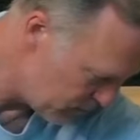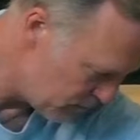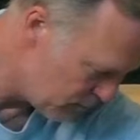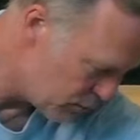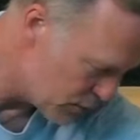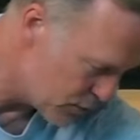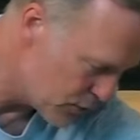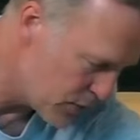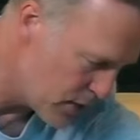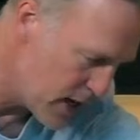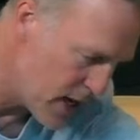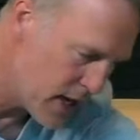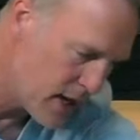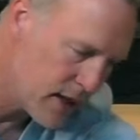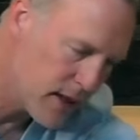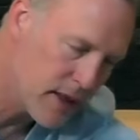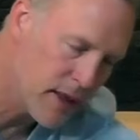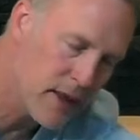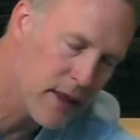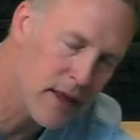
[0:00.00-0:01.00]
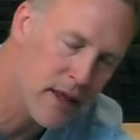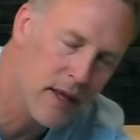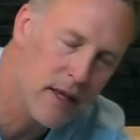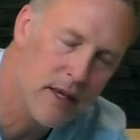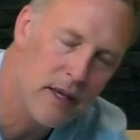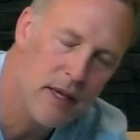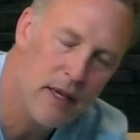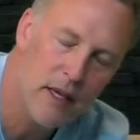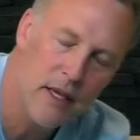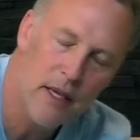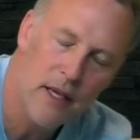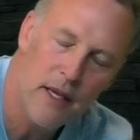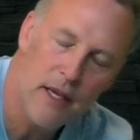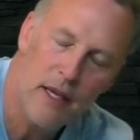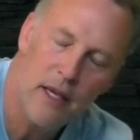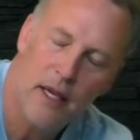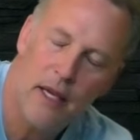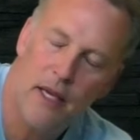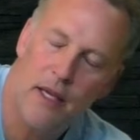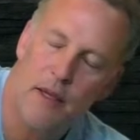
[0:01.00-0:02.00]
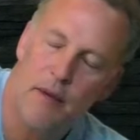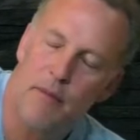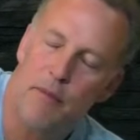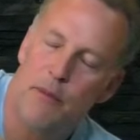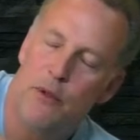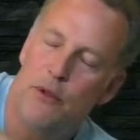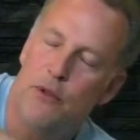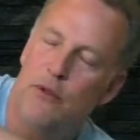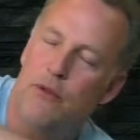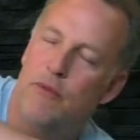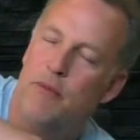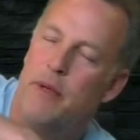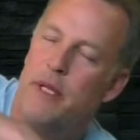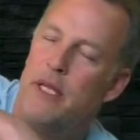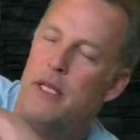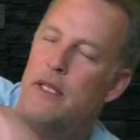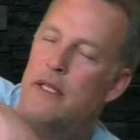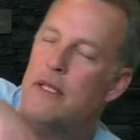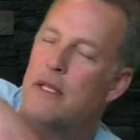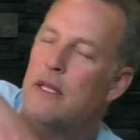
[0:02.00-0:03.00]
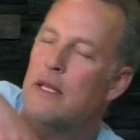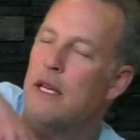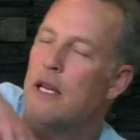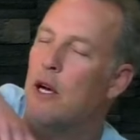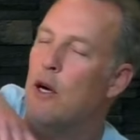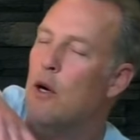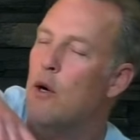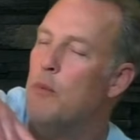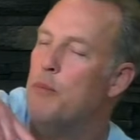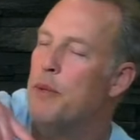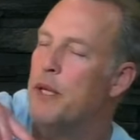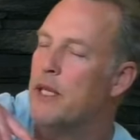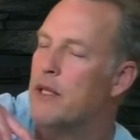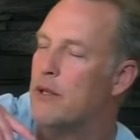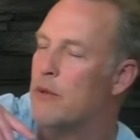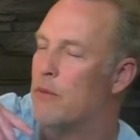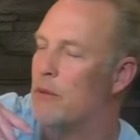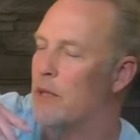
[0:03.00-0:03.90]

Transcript: Breath and movement helping to